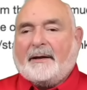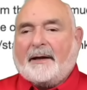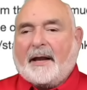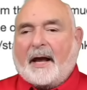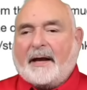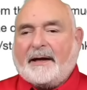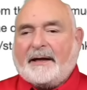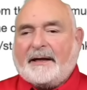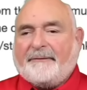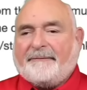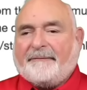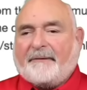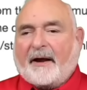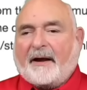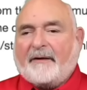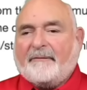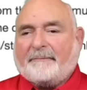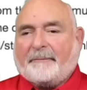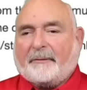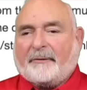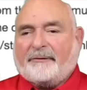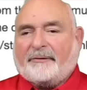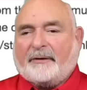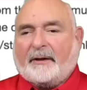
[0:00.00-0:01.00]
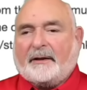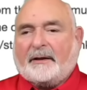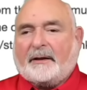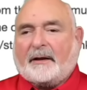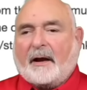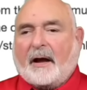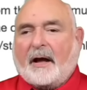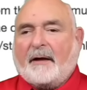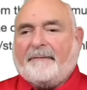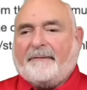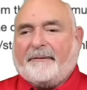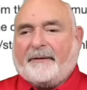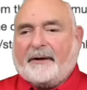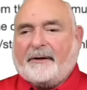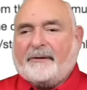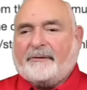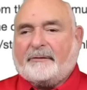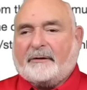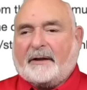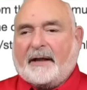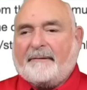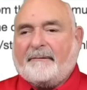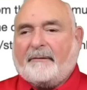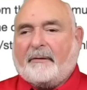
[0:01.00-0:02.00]
95%
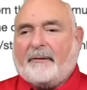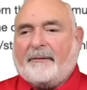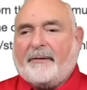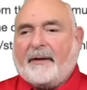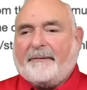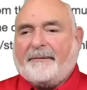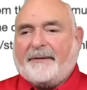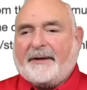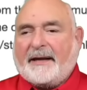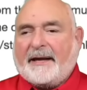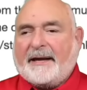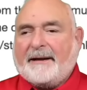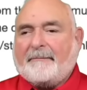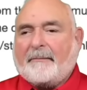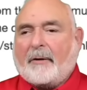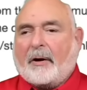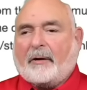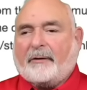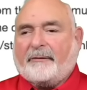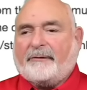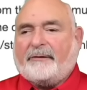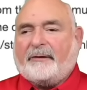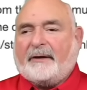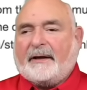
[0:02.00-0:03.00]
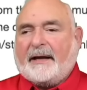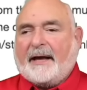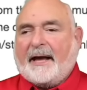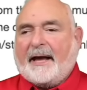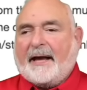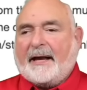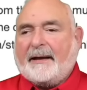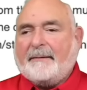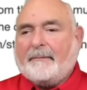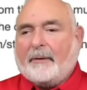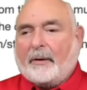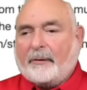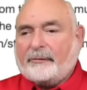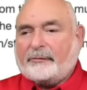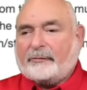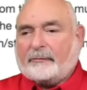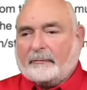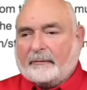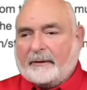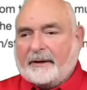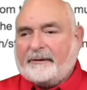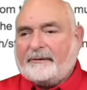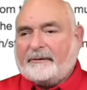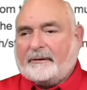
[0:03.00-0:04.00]
confidence level that the MRCA, most
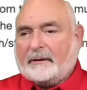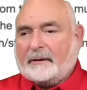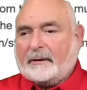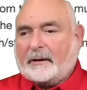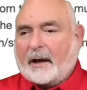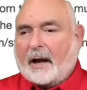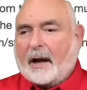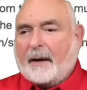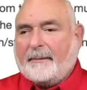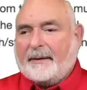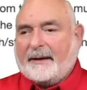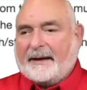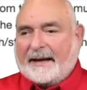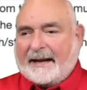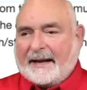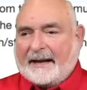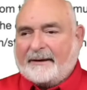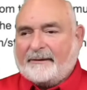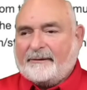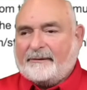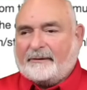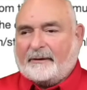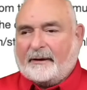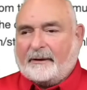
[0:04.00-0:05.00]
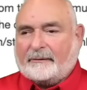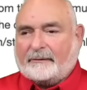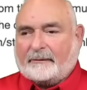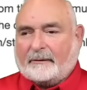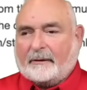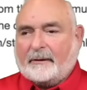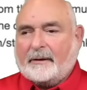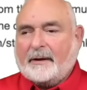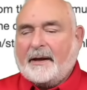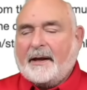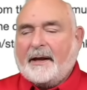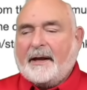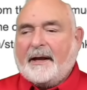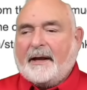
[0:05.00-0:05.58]
recent common ancestor,